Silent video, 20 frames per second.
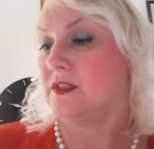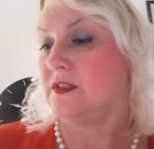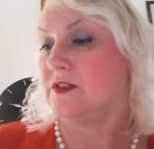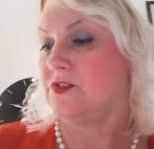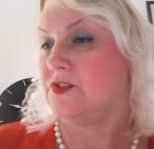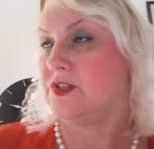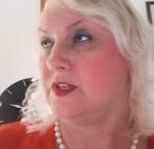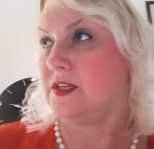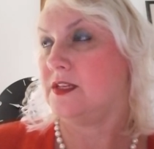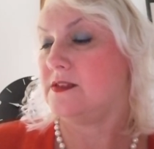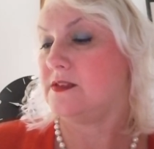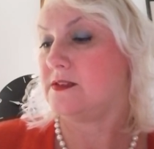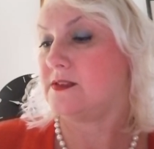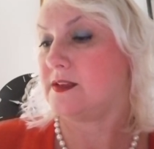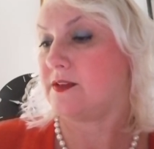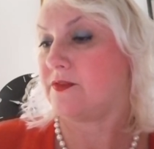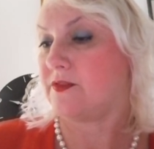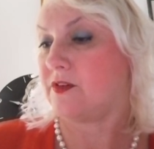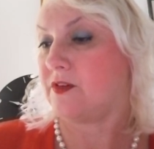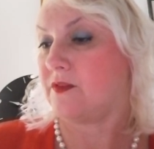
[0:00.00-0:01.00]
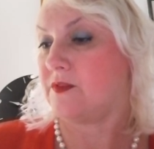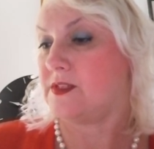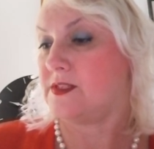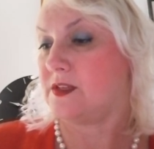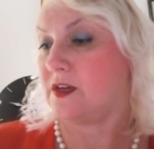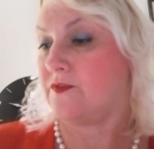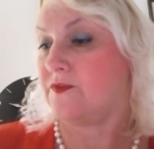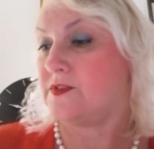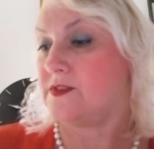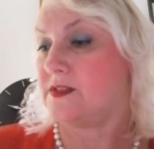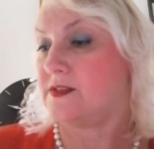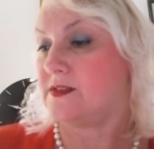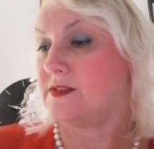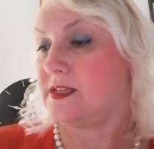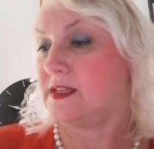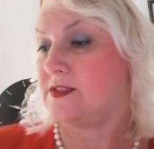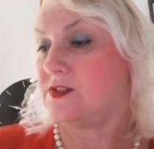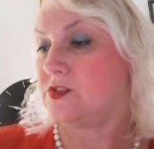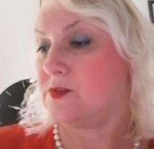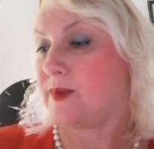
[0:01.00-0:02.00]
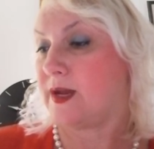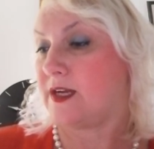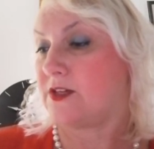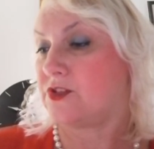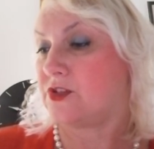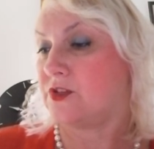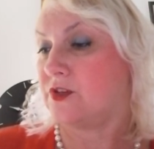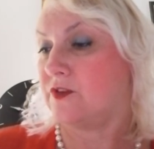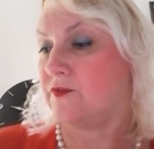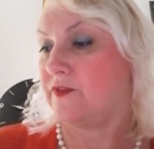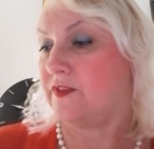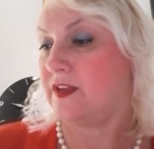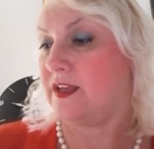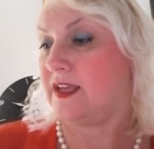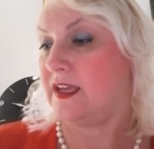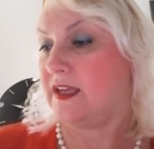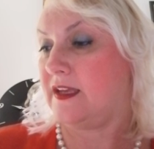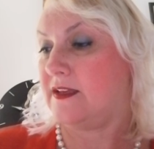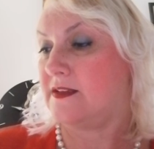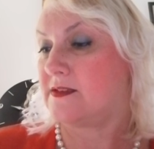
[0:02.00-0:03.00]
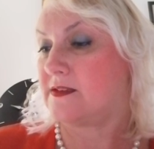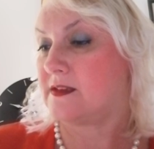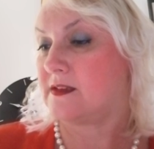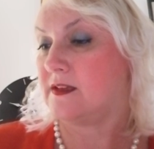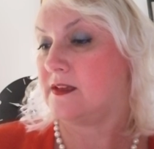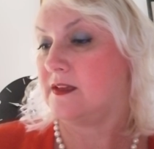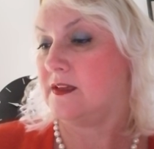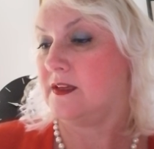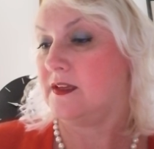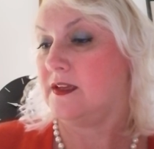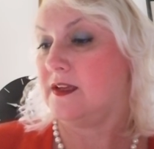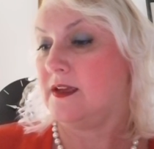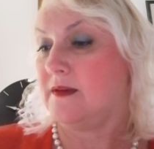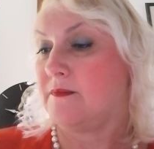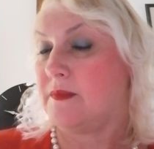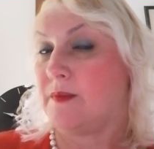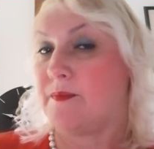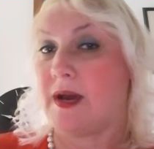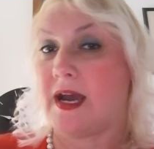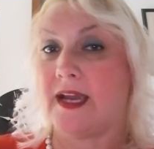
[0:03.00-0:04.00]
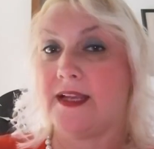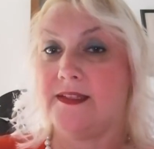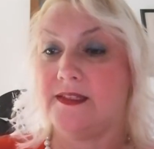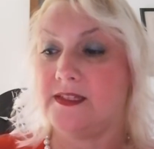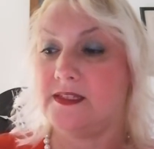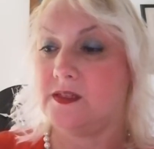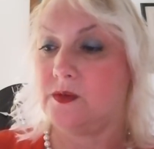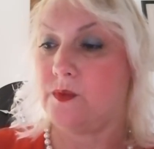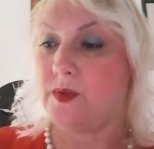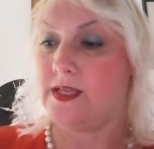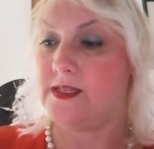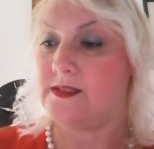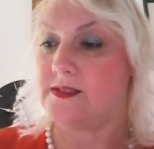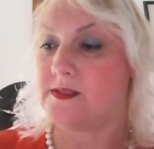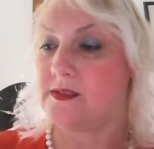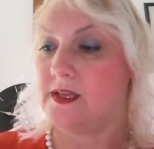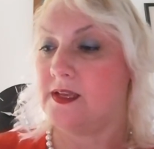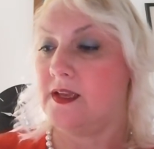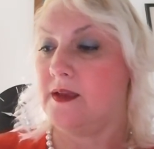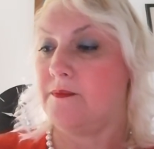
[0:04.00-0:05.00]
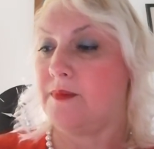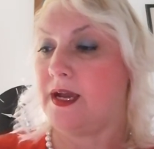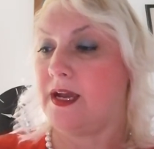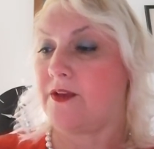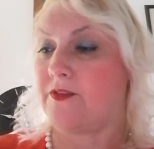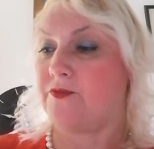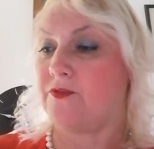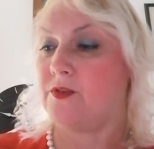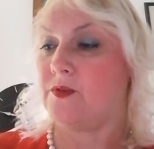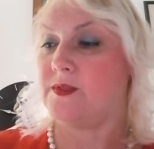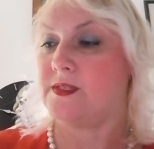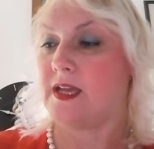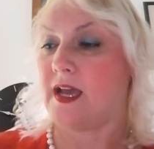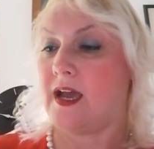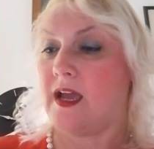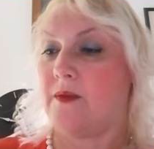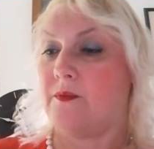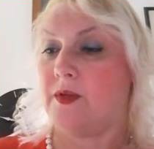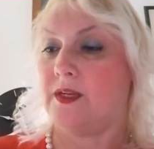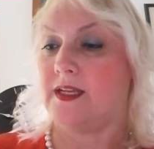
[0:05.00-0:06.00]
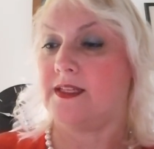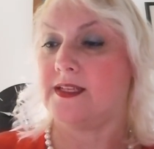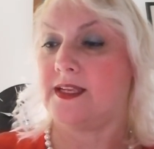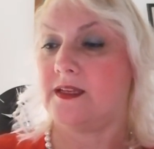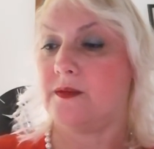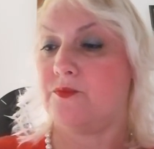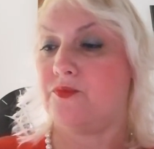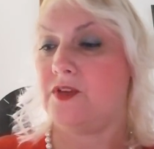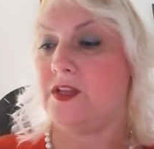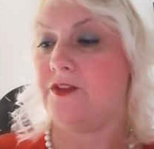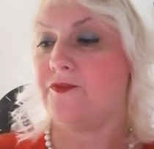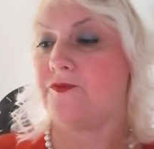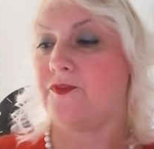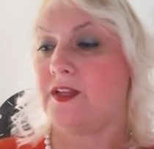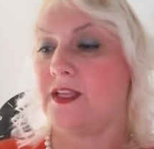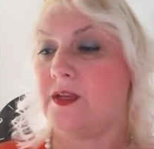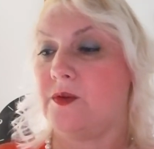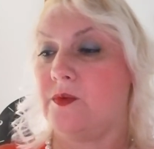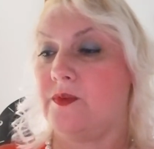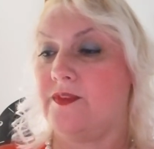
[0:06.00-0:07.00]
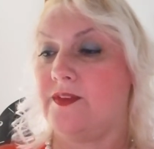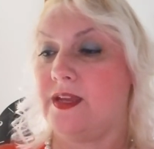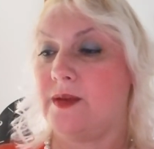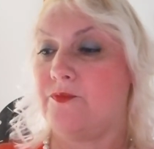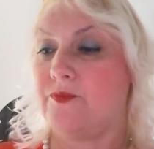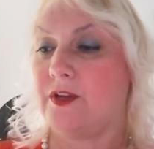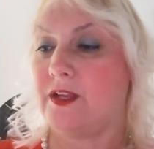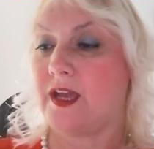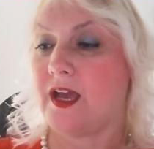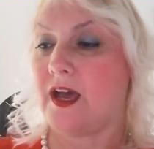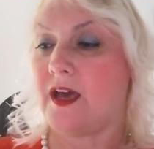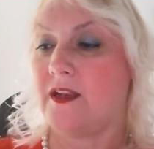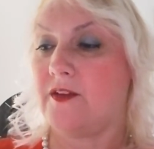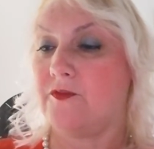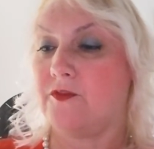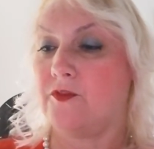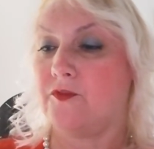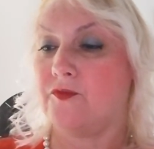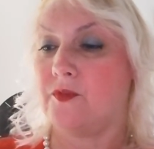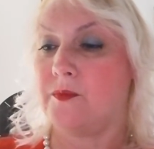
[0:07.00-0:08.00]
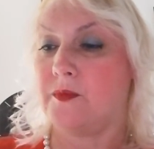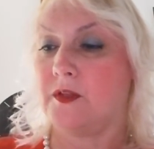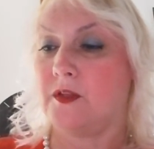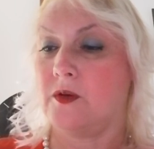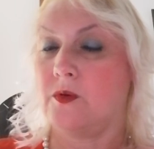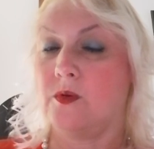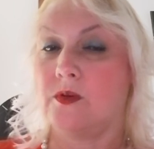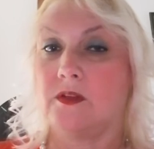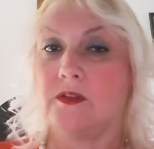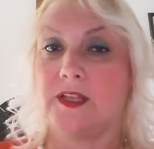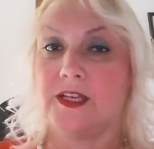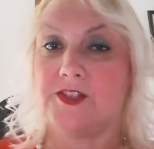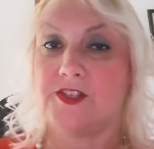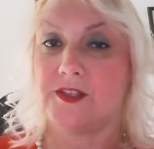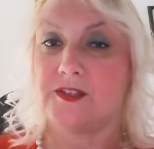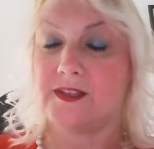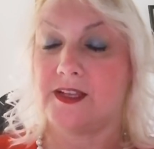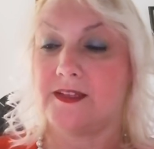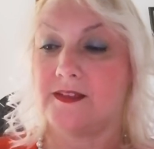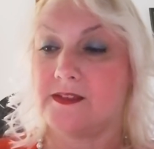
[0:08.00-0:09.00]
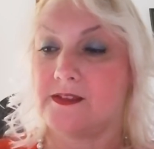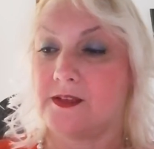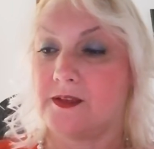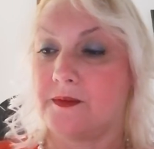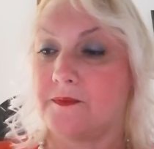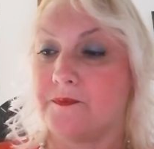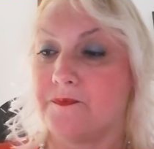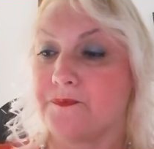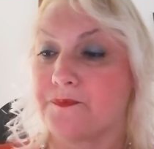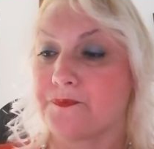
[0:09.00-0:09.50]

Jesus, I thought, this officer's seen some action over the years. My mind did a whiz back through time when I'd had a brief fling with Deborah Carnival from the local leisure centre.